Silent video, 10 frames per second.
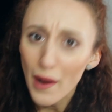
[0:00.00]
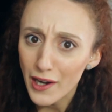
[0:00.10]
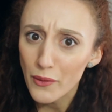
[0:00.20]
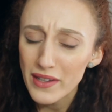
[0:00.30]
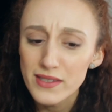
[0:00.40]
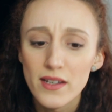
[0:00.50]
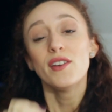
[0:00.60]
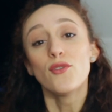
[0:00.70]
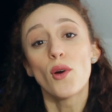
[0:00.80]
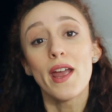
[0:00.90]
Anyways,
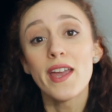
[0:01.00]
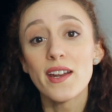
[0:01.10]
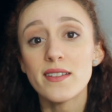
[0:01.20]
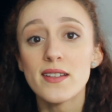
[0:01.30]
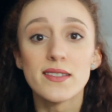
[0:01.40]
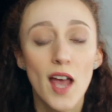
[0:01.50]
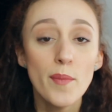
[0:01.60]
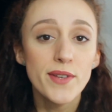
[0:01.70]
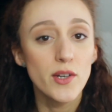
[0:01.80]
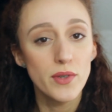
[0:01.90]
before I get into this
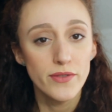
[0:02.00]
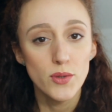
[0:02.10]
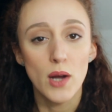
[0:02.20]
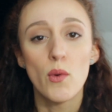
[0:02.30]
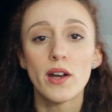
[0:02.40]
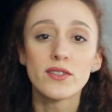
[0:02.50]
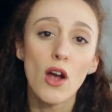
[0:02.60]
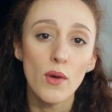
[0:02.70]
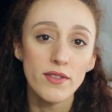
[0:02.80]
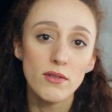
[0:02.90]
update review, I want to
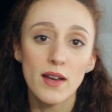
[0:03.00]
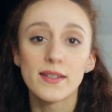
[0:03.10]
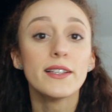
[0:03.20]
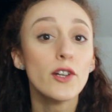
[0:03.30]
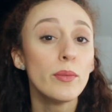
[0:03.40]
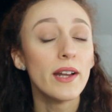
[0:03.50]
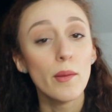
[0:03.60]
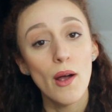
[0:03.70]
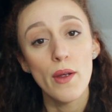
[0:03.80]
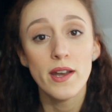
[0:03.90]
talk with you guys a little bit
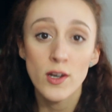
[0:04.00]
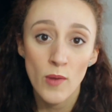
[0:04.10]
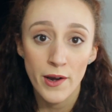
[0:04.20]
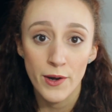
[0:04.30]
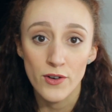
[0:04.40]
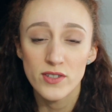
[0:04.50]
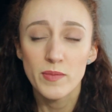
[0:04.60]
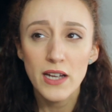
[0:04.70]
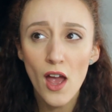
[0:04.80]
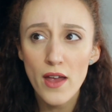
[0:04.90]
about in-ear monitors,
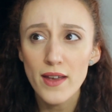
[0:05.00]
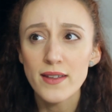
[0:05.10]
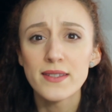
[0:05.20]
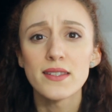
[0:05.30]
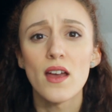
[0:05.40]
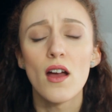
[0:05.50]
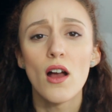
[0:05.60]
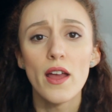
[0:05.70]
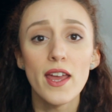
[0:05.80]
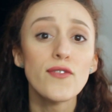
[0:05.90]
because
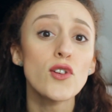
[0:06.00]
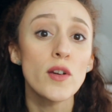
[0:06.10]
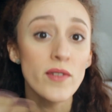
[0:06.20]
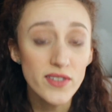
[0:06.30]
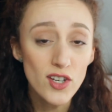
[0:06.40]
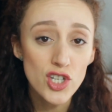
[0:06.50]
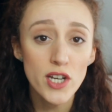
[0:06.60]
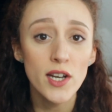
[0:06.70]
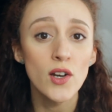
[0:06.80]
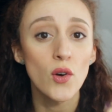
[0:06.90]
if you're a
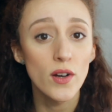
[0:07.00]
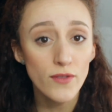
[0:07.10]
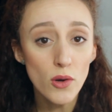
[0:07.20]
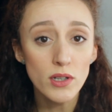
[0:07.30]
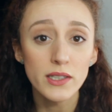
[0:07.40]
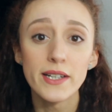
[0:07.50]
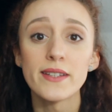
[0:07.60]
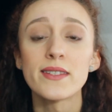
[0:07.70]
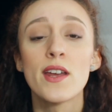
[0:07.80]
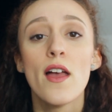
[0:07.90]
musician or a
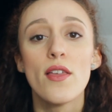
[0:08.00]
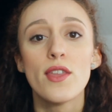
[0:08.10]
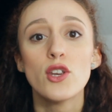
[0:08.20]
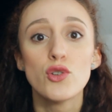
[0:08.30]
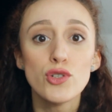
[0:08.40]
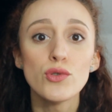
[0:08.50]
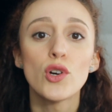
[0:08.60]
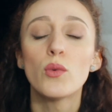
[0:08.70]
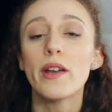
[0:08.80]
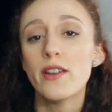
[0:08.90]
vocalist, then you do
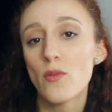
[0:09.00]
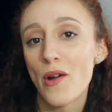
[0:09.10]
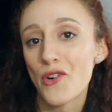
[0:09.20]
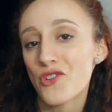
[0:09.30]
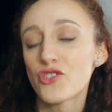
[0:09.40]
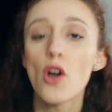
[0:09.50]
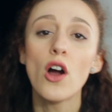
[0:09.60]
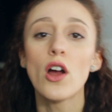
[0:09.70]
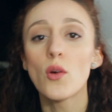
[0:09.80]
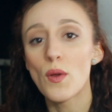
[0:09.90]
know what in-ear monitors
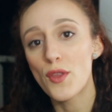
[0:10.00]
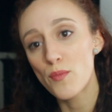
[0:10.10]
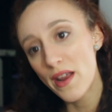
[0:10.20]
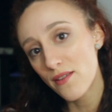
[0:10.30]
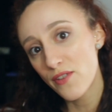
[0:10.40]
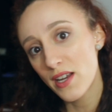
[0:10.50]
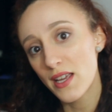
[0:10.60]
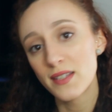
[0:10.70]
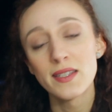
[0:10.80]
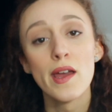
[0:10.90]
are, what their benefit
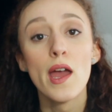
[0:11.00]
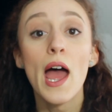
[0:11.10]
is.